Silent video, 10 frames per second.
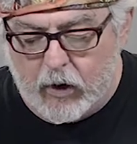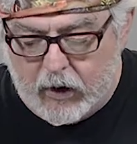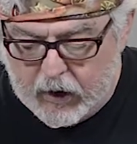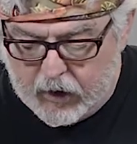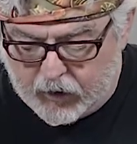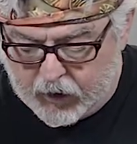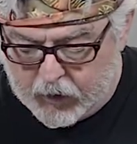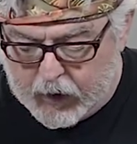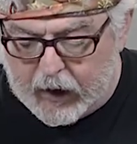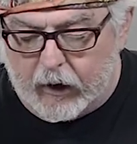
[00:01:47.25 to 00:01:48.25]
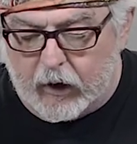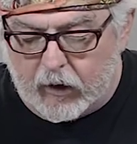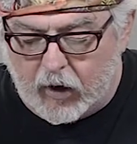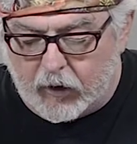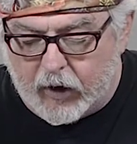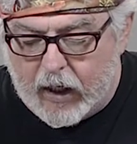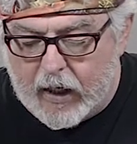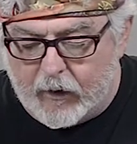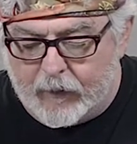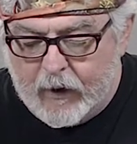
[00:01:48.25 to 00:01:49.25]
is I've got a little color
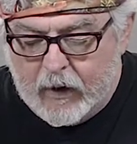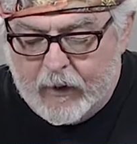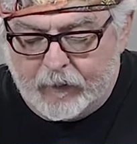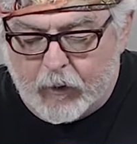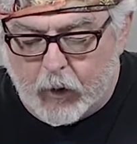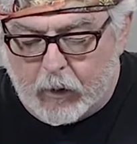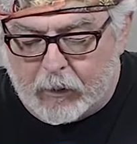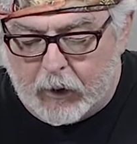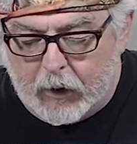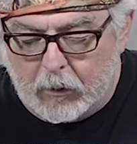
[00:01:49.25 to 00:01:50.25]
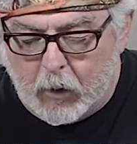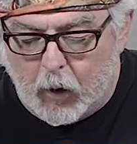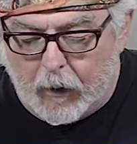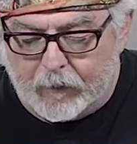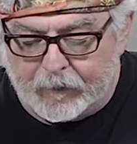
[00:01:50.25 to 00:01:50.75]
down. We're going to put a little more.